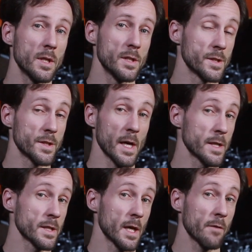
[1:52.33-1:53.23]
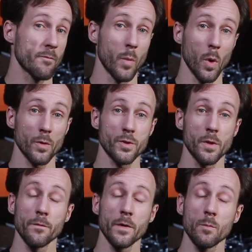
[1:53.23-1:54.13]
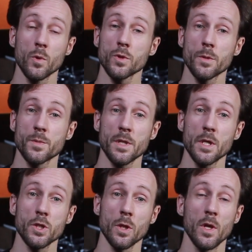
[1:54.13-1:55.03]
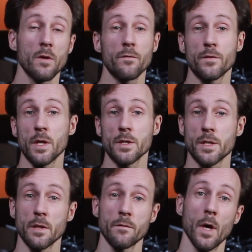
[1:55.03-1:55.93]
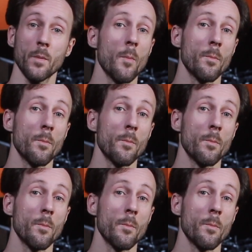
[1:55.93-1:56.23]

instead have bought something more substantial if they saved up.